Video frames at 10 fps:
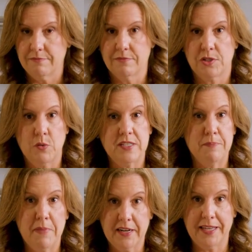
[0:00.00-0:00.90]
So
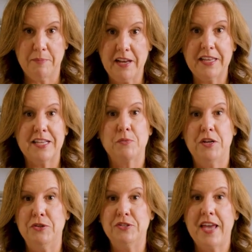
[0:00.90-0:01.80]
what's muddling? Muddling is when
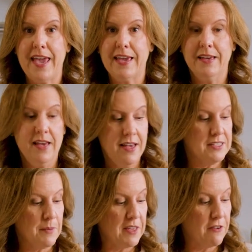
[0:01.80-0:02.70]
you take
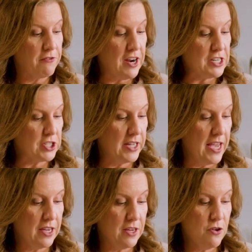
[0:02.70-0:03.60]
something fresh
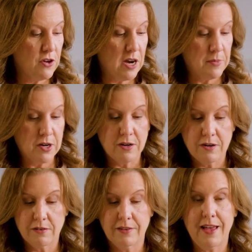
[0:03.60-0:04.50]
like cucumber,